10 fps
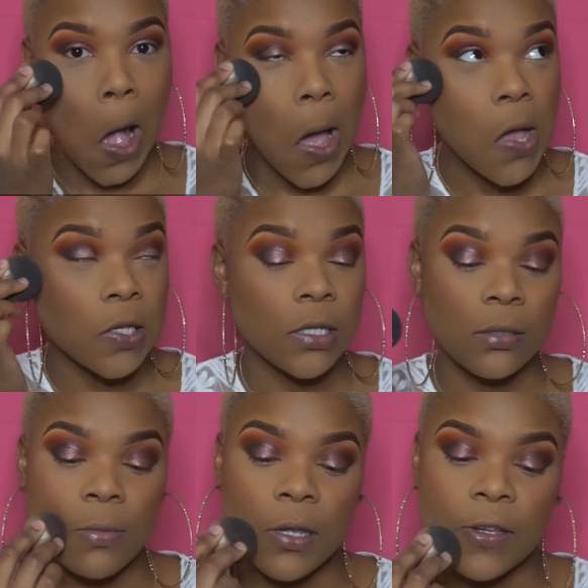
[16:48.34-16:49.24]
And
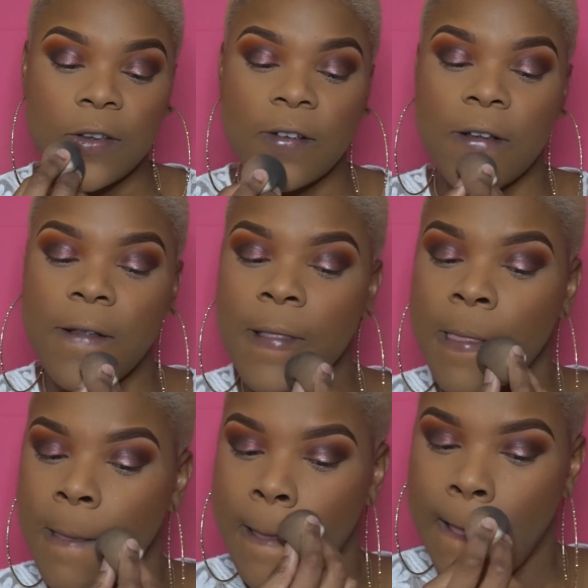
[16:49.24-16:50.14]
just make sure
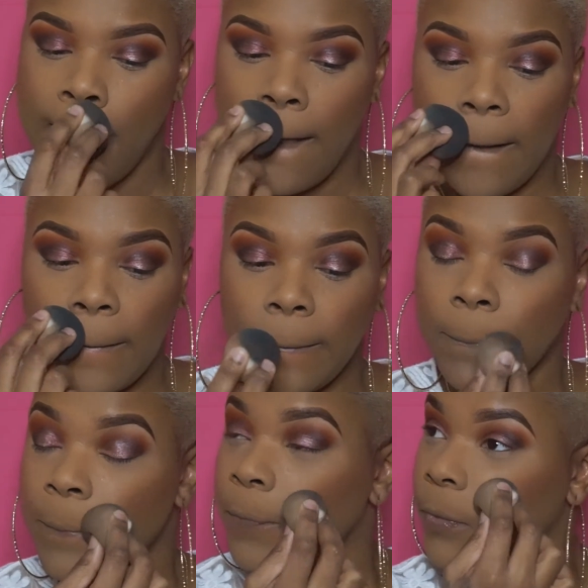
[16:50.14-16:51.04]

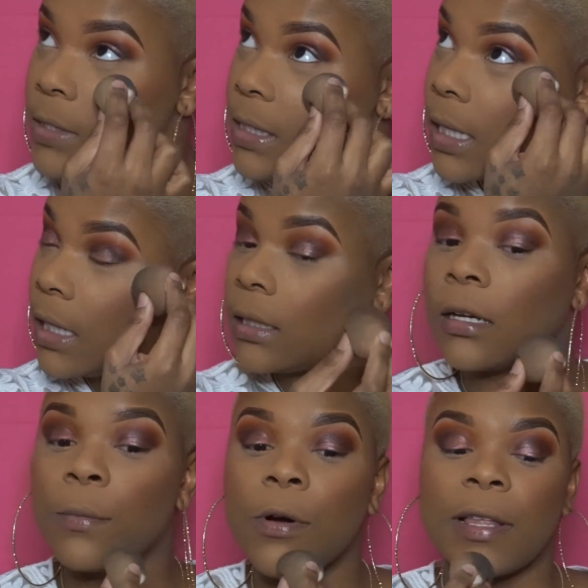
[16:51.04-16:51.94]
skin
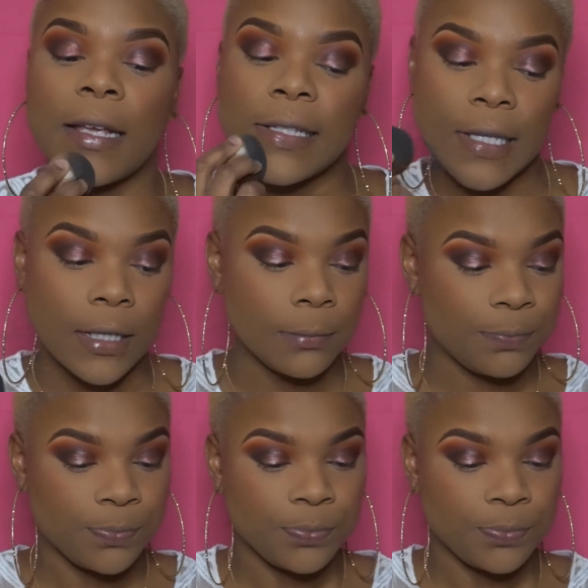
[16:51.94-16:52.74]
look more like skin.